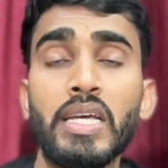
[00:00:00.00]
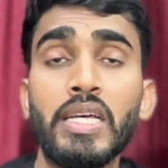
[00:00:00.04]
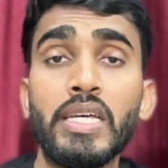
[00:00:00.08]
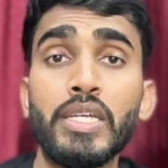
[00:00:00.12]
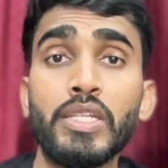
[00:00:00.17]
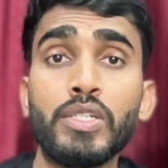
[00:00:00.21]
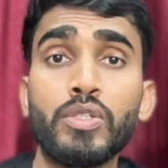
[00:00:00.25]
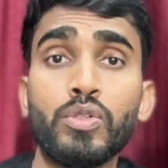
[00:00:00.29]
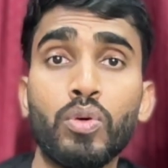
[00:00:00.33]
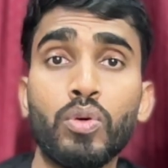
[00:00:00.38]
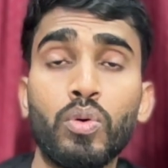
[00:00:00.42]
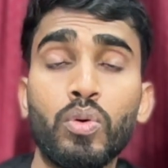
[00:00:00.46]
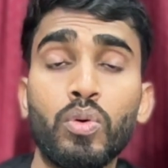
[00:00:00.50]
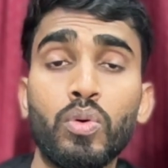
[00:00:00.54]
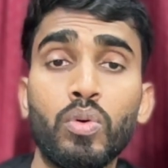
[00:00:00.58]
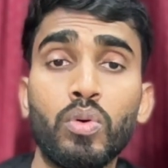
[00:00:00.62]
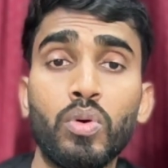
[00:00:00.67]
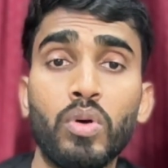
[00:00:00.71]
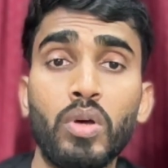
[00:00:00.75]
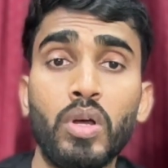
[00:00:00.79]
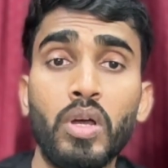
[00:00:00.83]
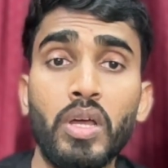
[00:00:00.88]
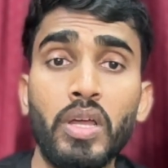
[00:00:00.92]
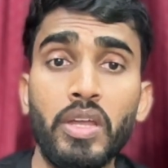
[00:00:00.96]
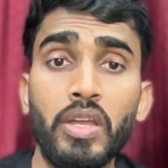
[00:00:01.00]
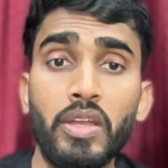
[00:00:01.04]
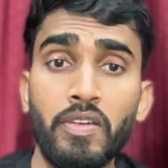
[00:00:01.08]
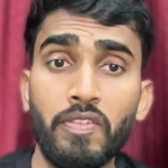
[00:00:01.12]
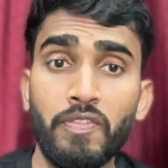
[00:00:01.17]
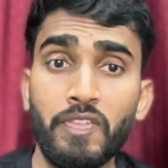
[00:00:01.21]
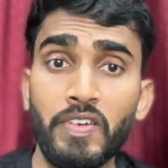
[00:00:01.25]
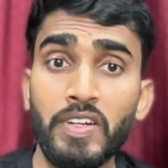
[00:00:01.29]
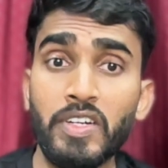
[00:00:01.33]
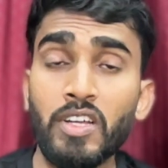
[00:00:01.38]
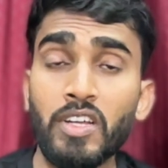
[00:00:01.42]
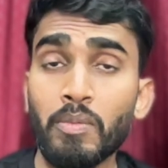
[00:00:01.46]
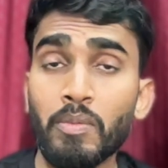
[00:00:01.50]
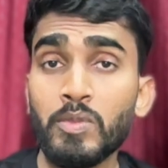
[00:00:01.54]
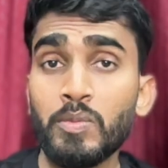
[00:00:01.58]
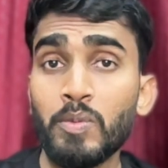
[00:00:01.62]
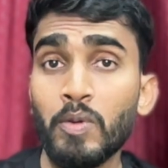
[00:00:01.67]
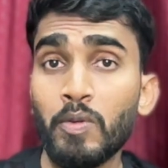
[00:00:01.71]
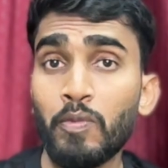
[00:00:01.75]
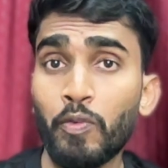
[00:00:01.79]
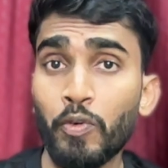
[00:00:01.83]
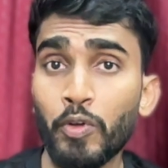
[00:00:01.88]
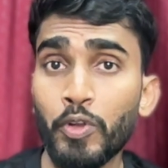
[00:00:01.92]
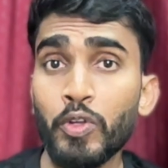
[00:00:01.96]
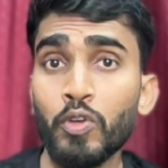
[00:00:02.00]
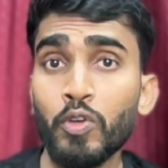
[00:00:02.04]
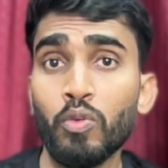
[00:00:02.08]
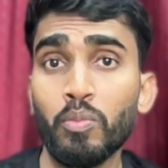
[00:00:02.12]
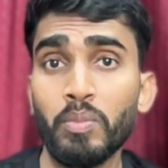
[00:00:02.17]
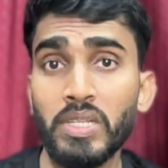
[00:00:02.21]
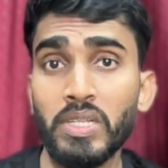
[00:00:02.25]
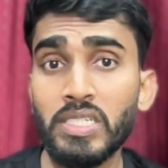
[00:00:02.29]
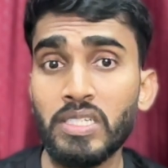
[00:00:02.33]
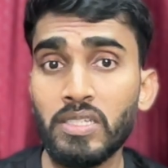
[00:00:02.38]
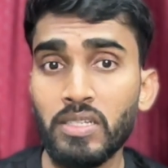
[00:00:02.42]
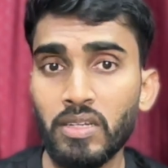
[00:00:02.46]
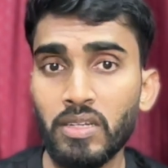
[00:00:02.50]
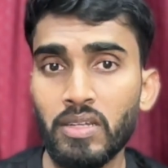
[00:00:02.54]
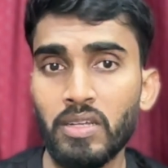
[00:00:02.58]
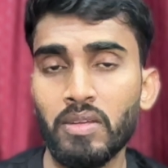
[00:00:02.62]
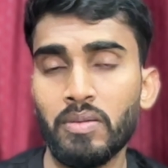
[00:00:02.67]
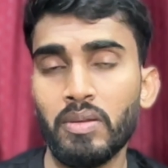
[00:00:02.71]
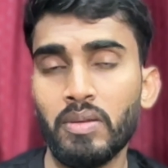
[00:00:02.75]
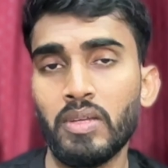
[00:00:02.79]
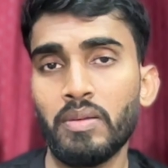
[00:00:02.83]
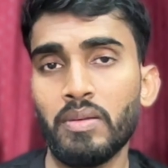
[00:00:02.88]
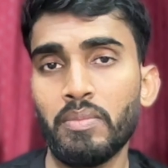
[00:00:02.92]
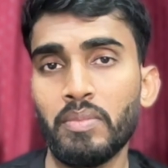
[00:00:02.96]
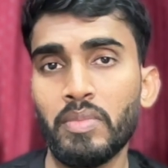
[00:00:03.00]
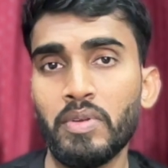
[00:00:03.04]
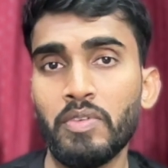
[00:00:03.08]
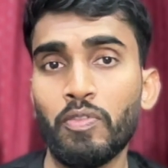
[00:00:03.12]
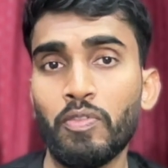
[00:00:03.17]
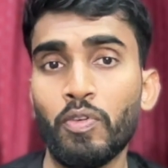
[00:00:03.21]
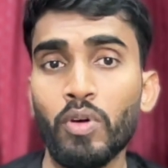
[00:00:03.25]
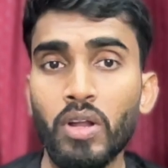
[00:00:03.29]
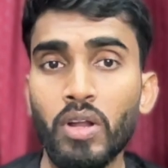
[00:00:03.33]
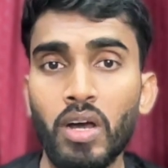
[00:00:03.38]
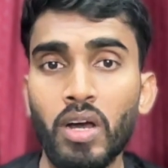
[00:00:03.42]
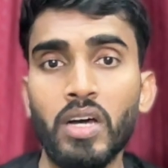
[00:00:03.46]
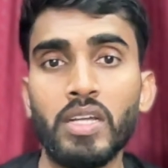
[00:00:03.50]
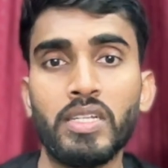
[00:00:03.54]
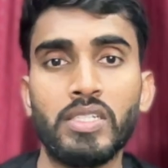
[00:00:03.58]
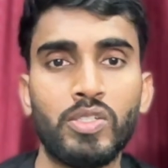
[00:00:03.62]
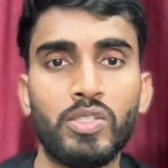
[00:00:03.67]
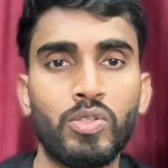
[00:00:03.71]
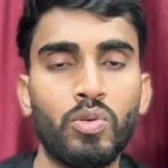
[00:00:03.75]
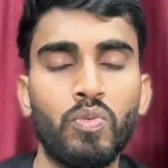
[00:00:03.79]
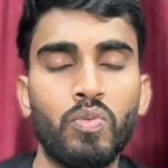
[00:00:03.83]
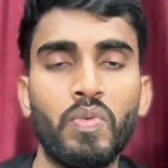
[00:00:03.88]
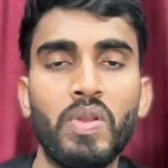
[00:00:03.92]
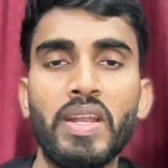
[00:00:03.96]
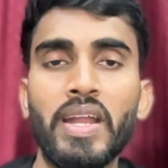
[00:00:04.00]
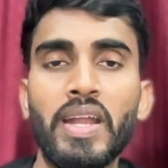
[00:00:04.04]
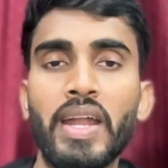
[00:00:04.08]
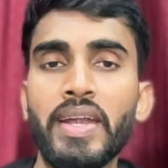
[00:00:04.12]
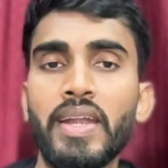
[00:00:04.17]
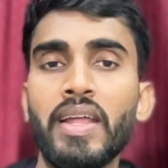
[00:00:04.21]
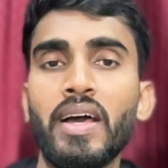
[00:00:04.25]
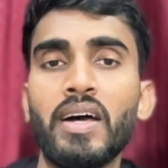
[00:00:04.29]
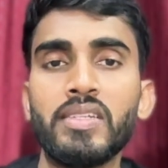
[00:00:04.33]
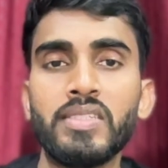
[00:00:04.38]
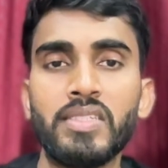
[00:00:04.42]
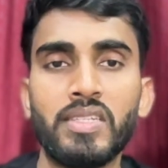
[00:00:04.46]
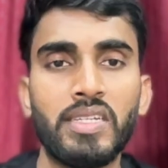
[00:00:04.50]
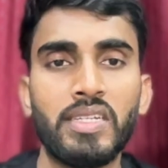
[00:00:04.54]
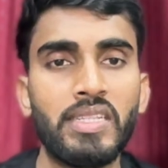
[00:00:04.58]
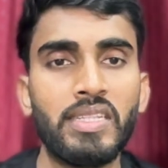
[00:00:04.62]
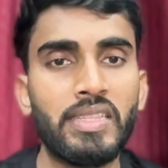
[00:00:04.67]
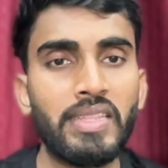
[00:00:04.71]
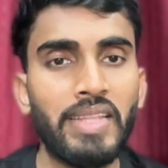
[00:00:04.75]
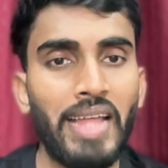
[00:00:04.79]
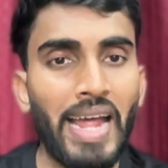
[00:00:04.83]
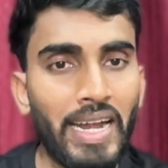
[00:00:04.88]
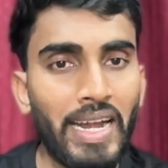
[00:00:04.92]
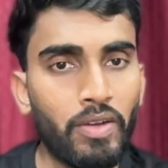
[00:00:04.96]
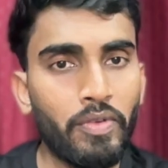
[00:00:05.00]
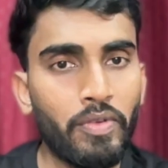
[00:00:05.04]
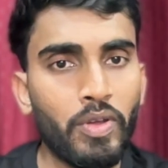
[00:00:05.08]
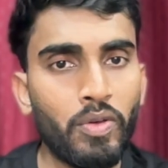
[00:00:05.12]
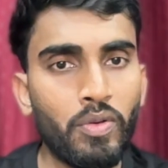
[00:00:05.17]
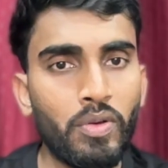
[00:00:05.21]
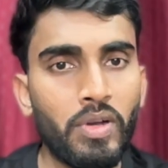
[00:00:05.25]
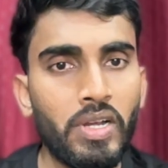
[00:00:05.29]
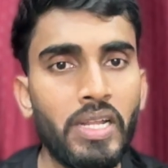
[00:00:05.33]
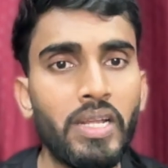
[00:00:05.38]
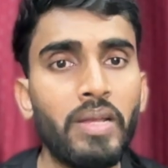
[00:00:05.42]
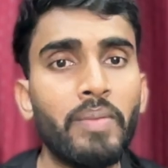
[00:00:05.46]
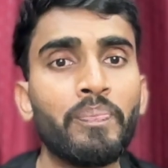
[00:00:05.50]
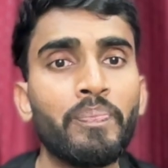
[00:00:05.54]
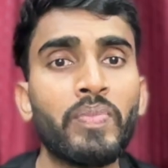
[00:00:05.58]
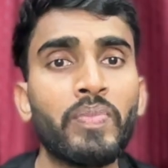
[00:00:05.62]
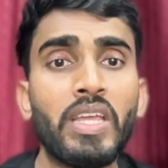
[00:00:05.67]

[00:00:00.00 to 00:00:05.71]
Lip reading: So if it comes before you means before us. So we'll write the answer in that way only.